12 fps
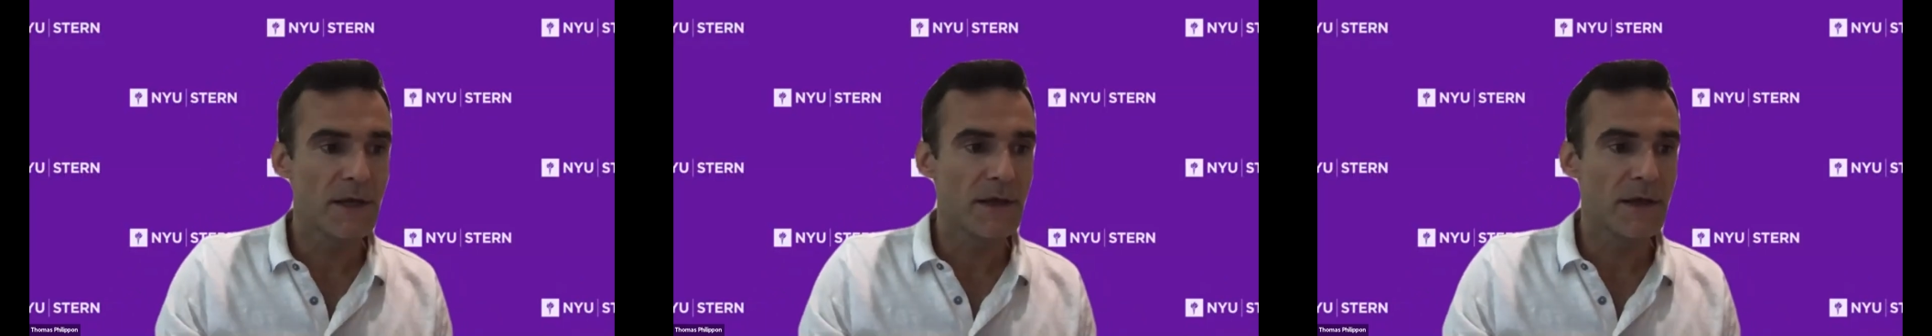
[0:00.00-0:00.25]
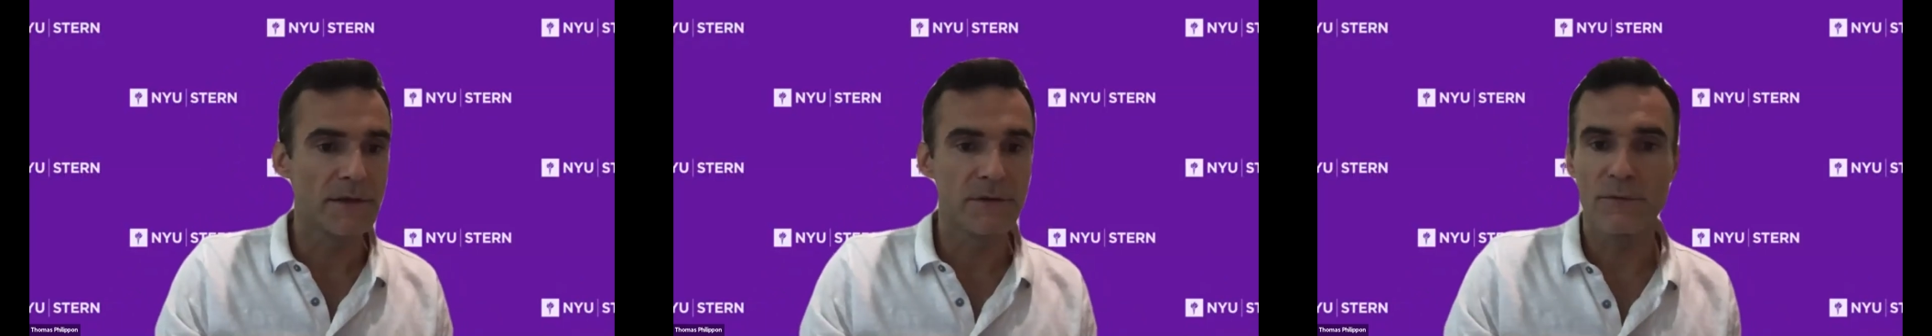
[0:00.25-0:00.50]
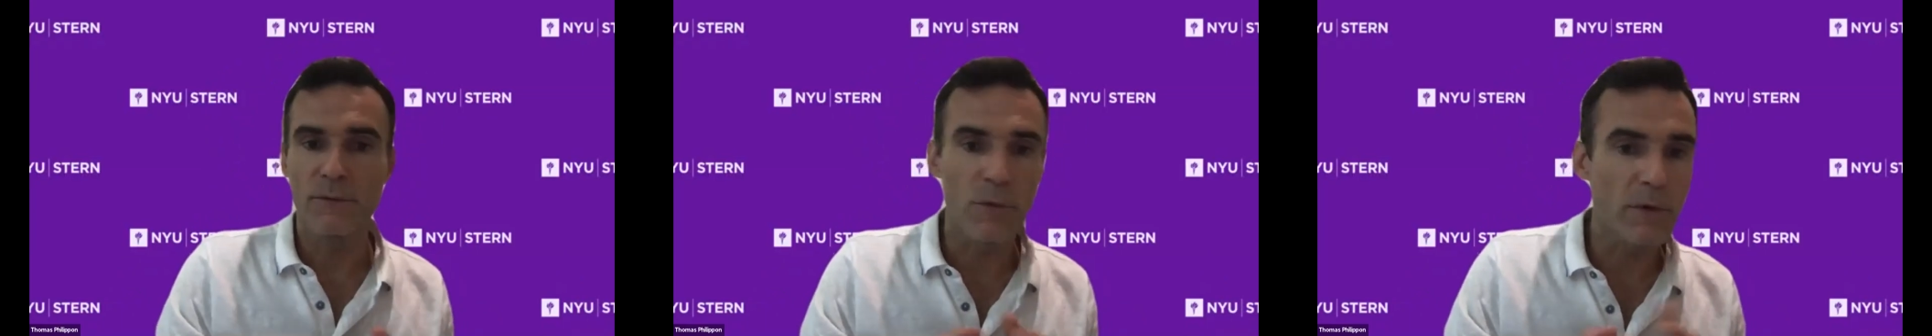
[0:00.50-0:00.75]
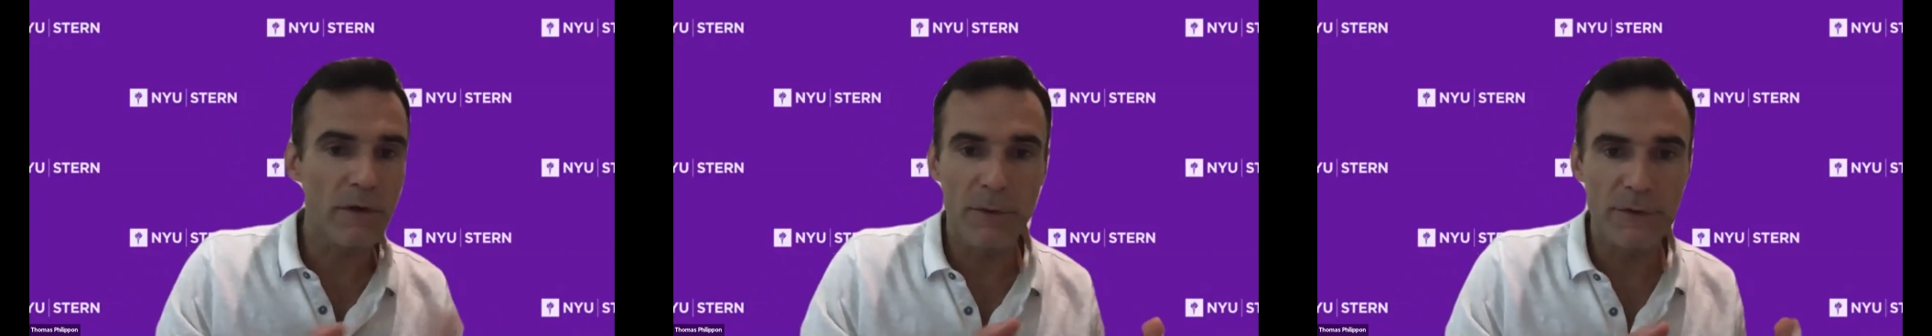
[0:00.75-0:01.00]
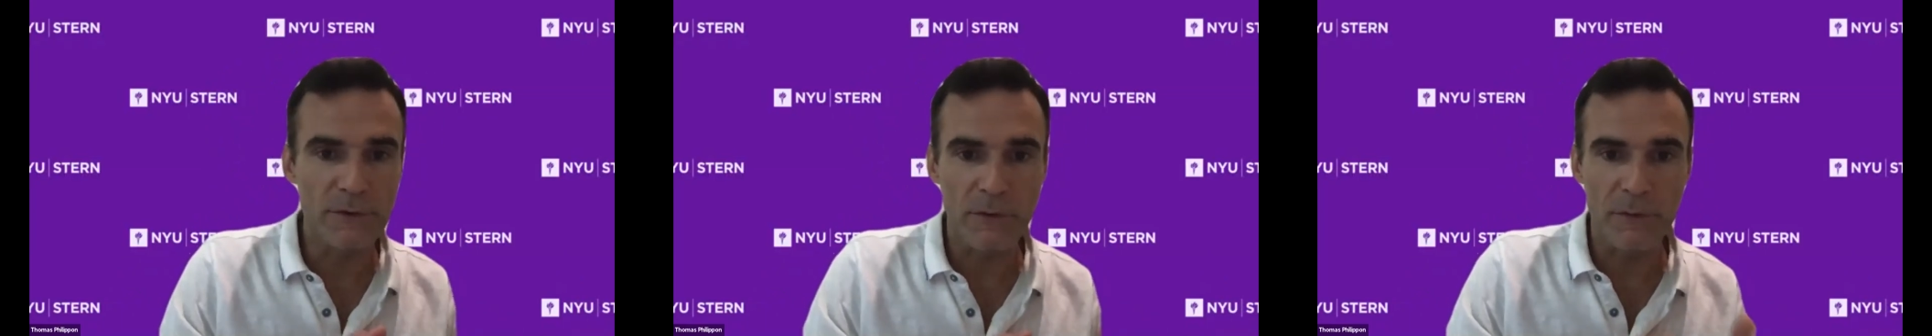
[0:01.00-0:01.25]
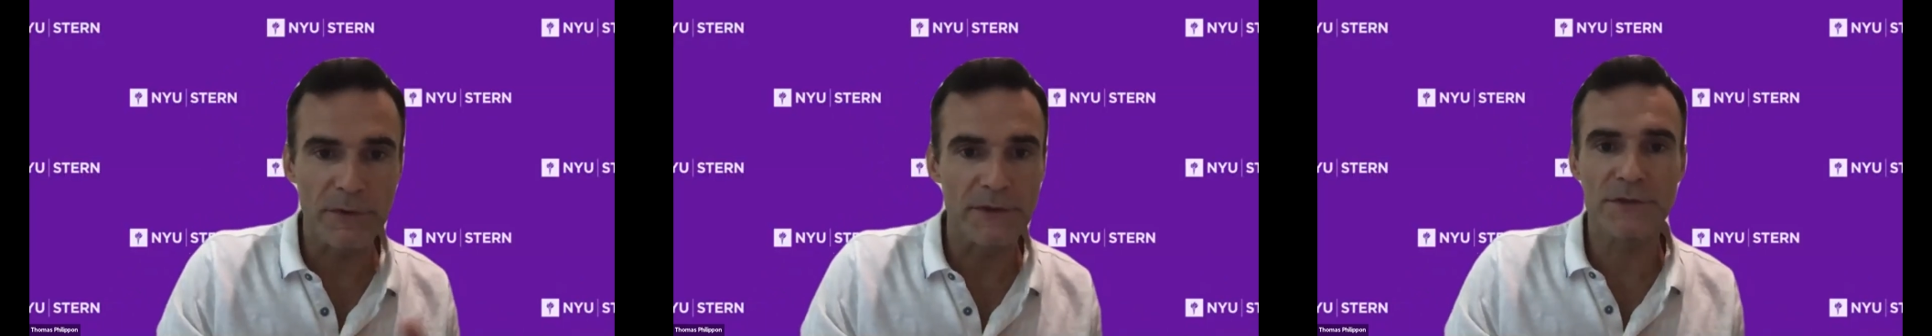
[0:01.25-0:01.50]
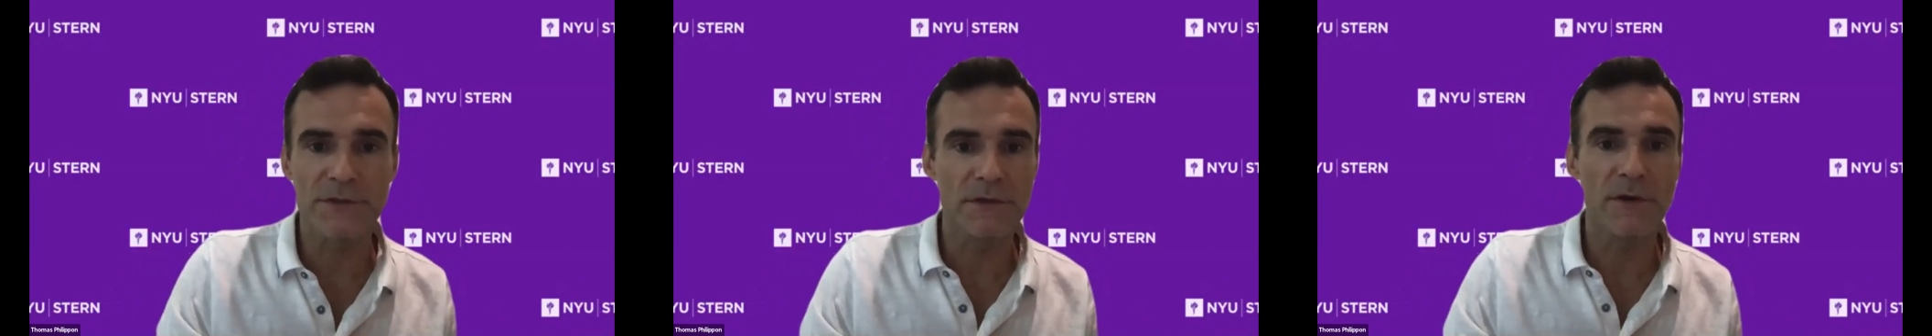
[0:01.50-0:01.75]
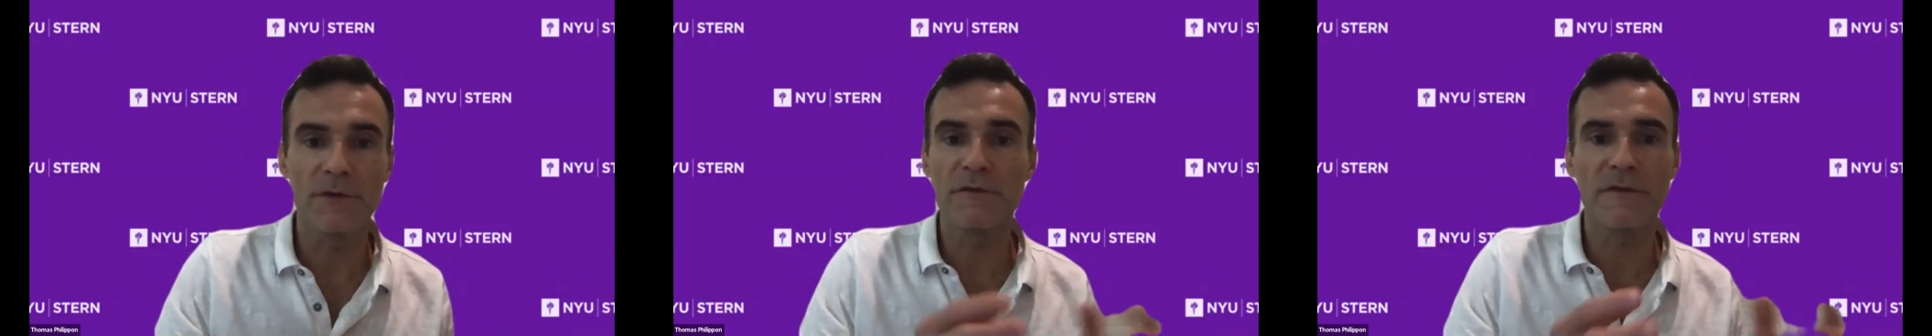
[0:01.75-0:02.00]
and you worry about competition,
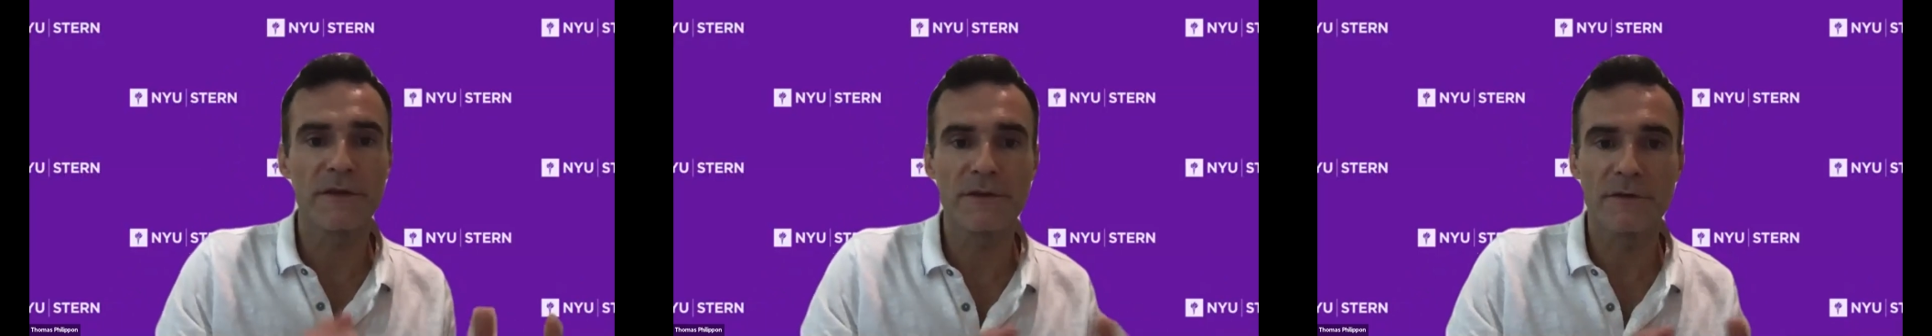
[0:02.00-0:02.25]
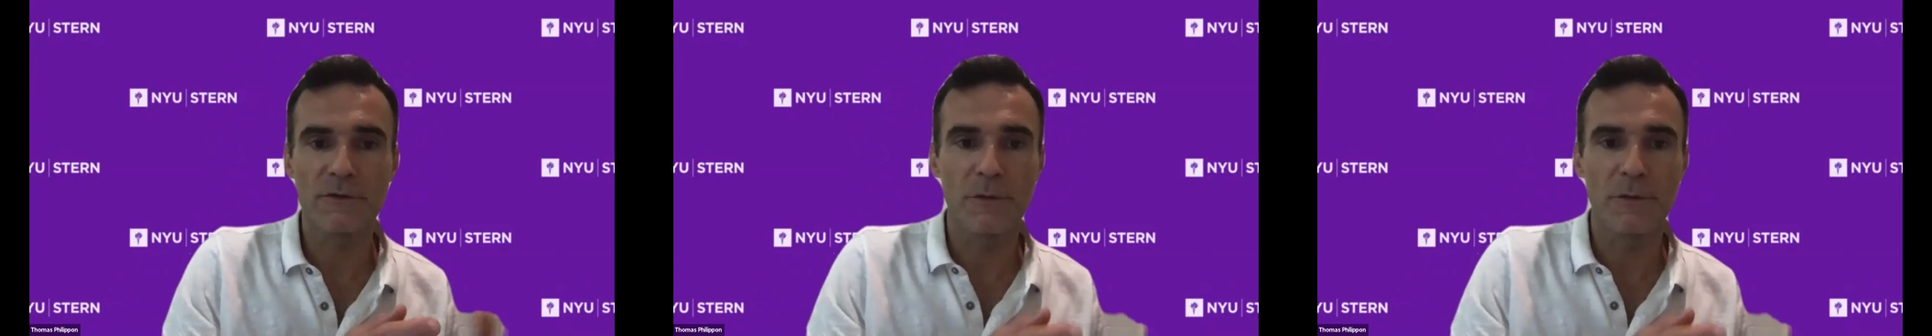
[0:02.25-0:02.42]
unfettered